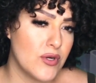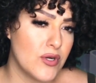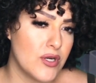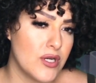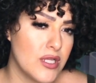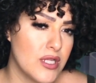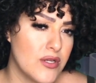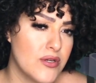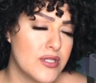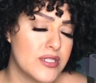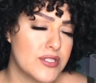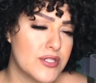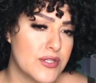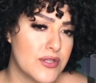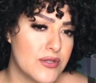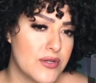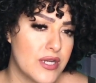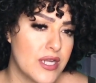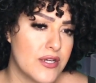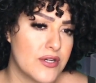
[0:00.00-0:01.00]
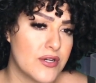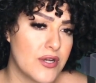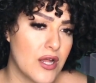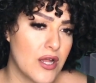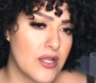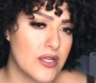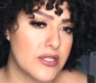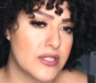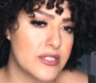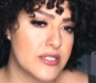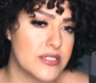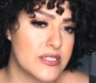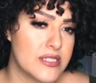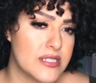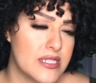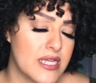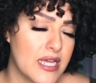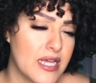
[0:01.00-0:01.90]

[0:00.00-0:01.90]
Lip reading: a little under $300,